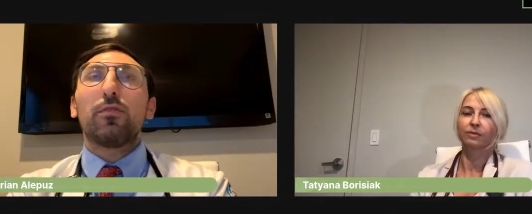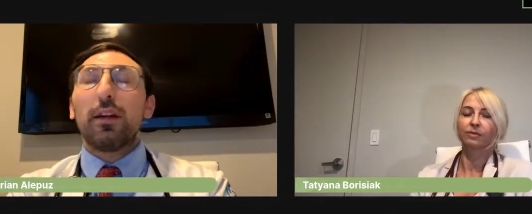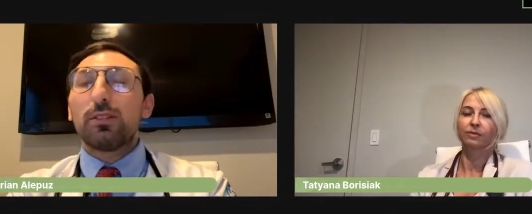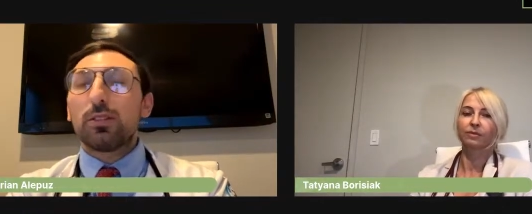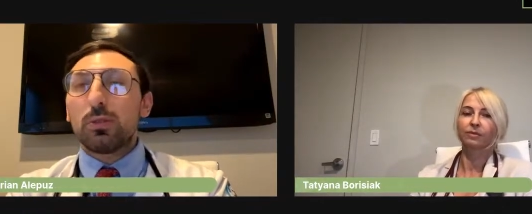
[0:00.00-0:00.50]

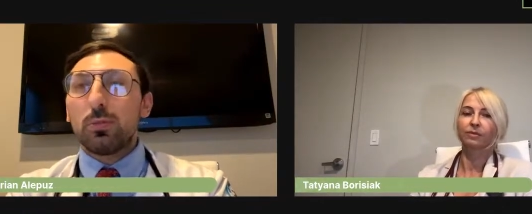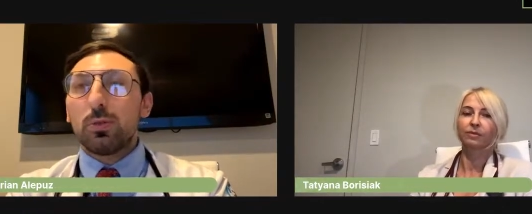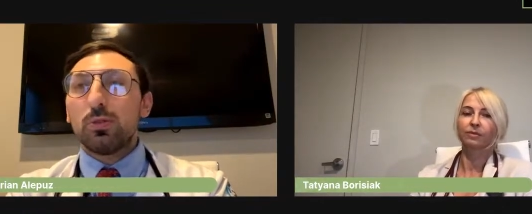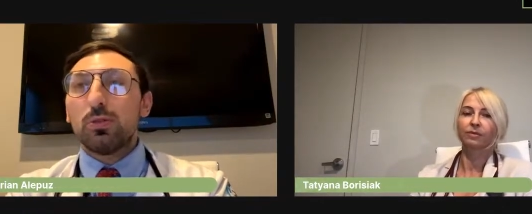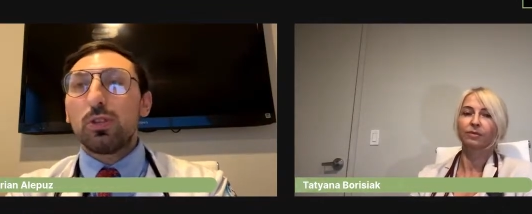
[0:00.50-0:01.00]

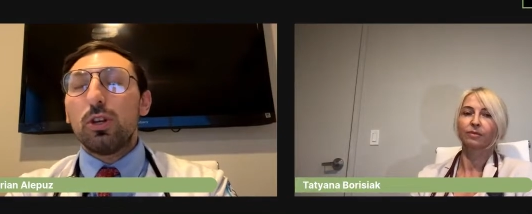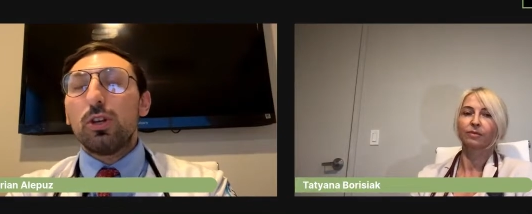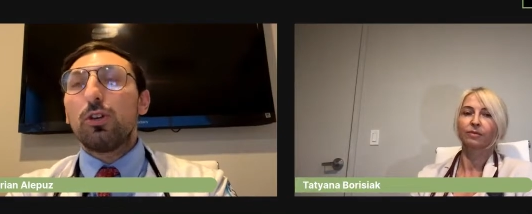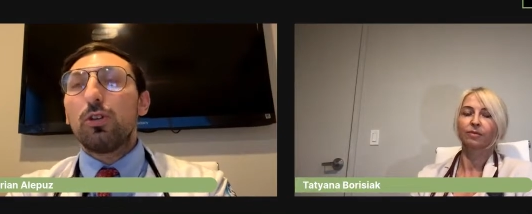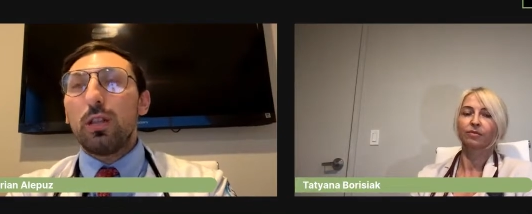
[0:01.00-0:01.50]
Speaker 1: vegetables,
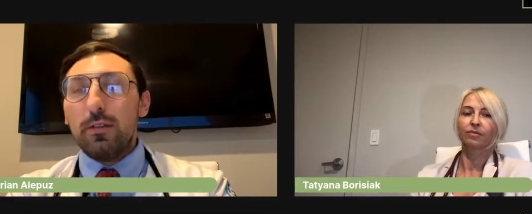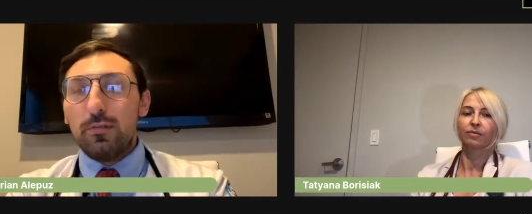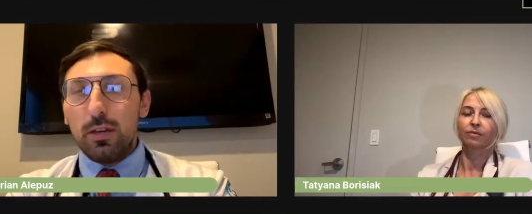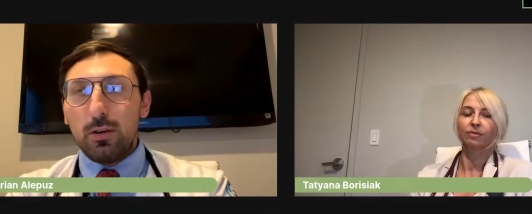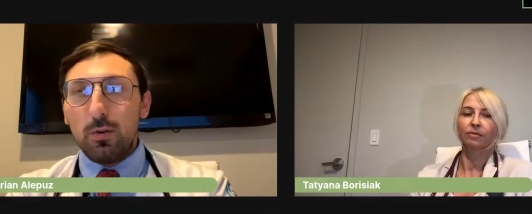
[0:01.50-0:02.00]
your
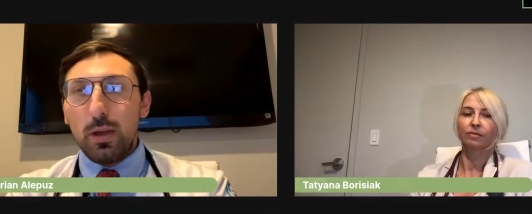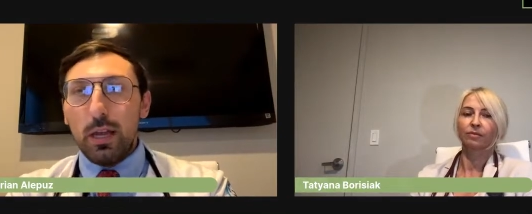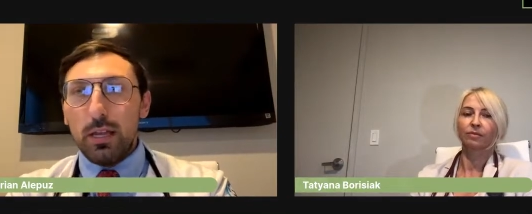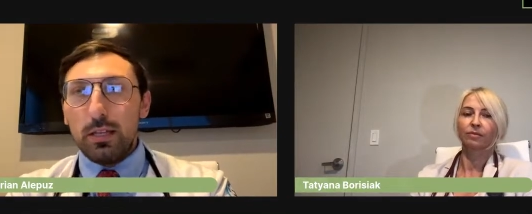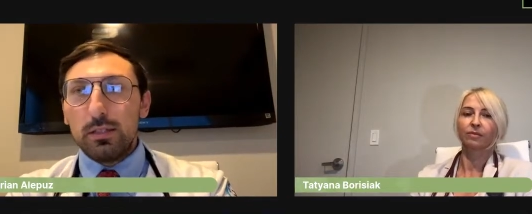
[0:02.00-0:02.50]
leafy
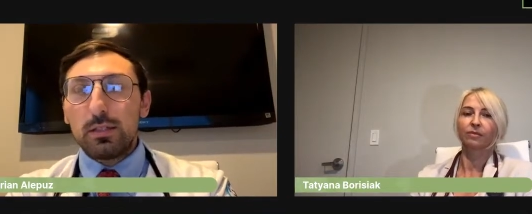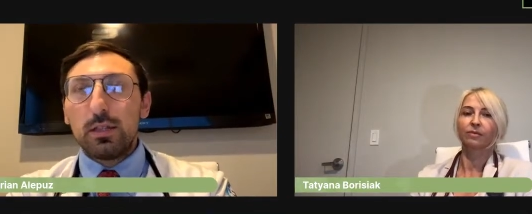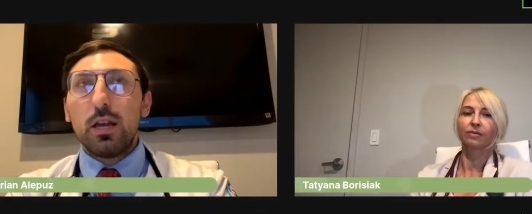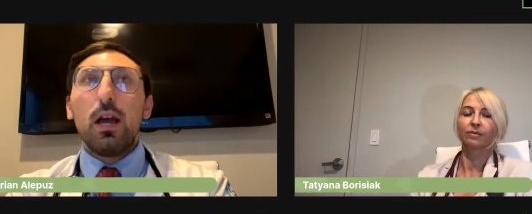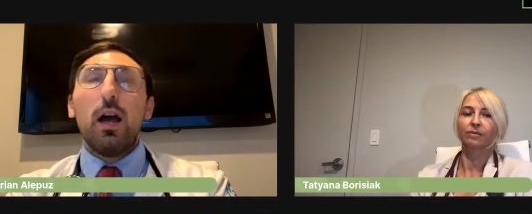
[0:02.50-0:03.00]
greens,
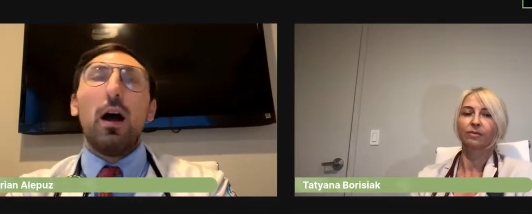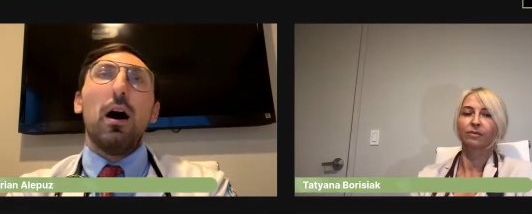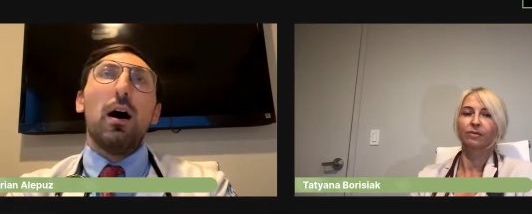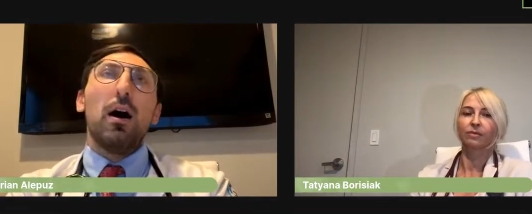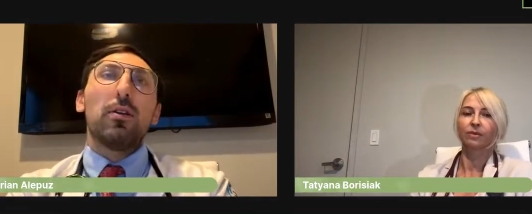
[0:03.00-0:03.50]

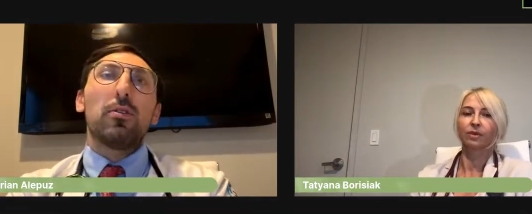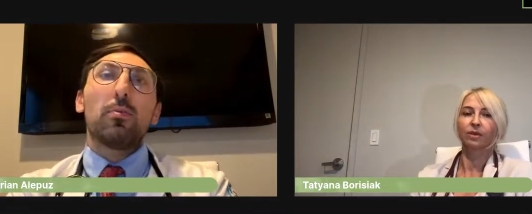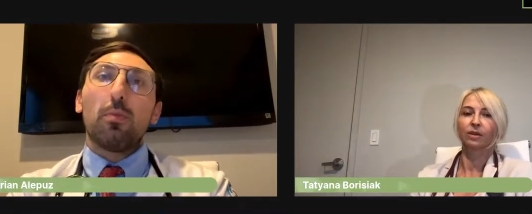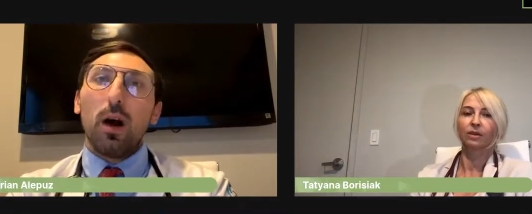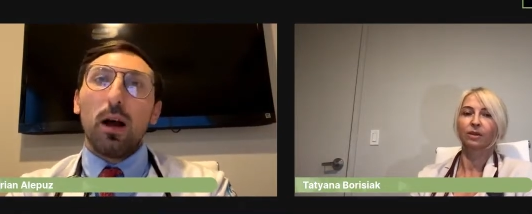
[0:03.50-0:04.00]
uh, your
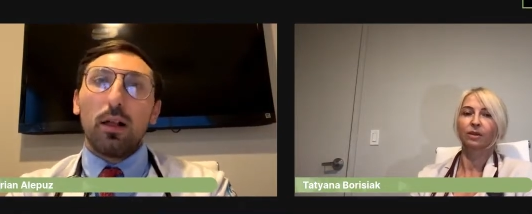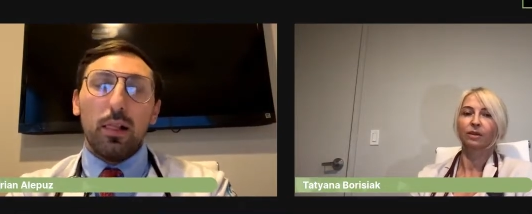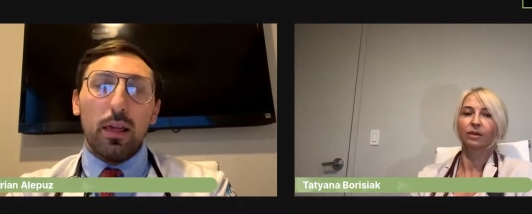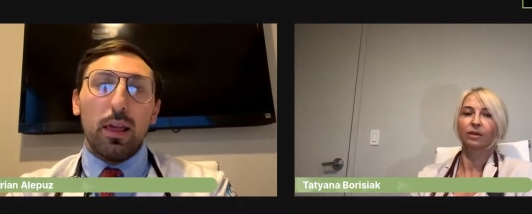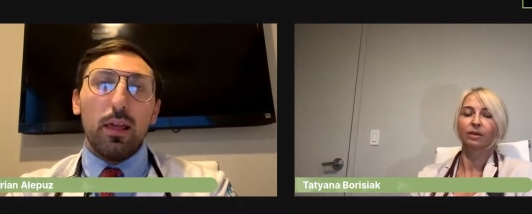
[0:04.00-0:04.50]

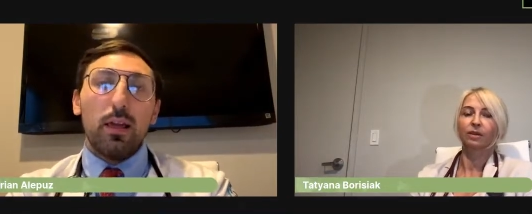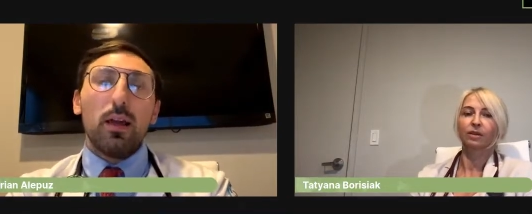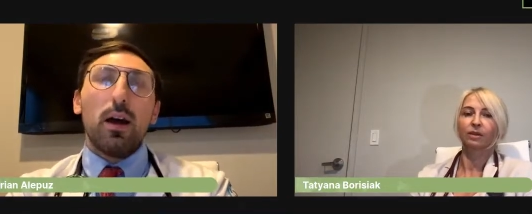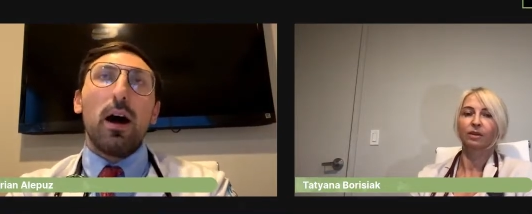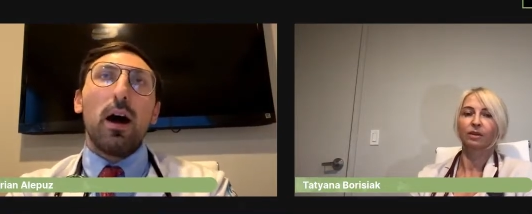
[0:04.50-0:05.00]
broccoli.
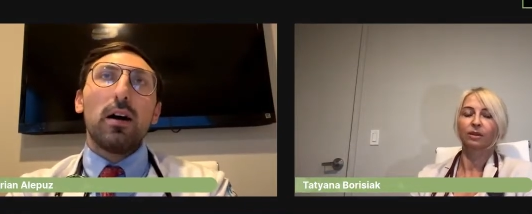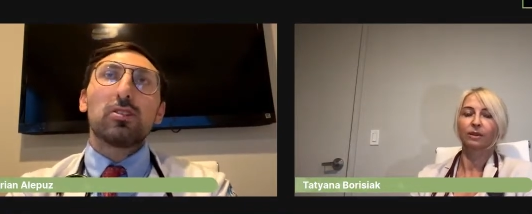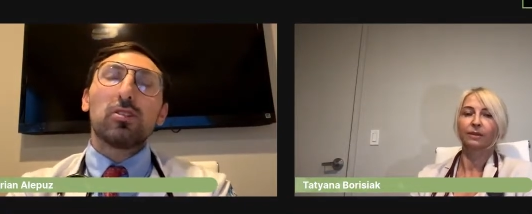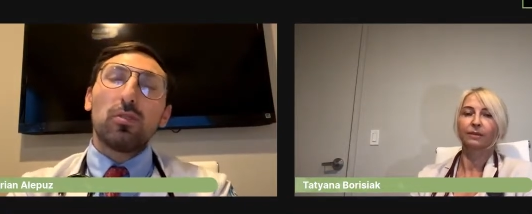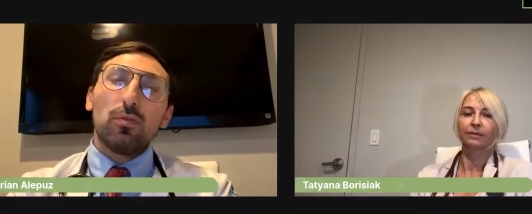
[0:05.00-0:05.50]
Uh,
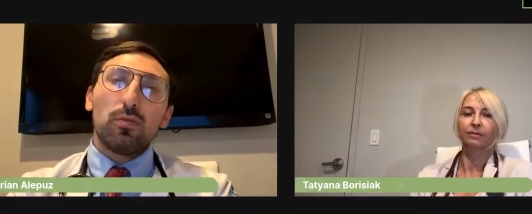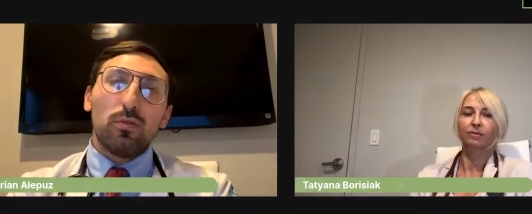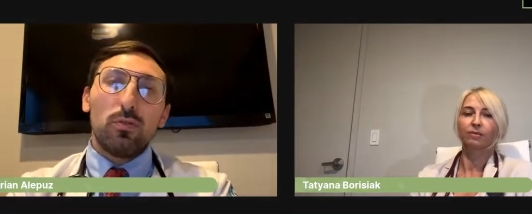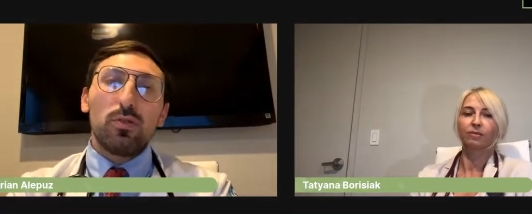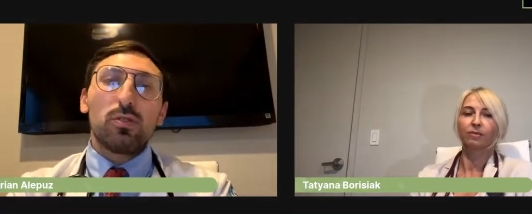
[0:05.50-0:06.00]
certain
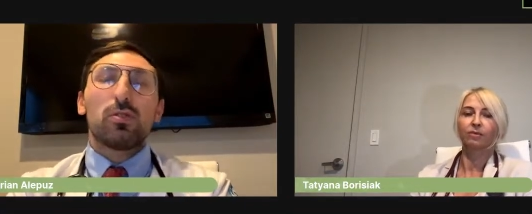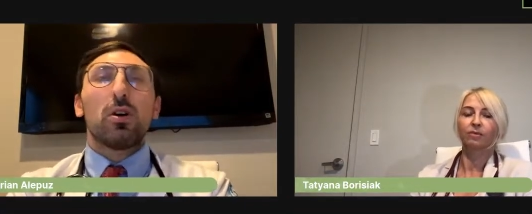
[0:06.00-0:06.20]
fruits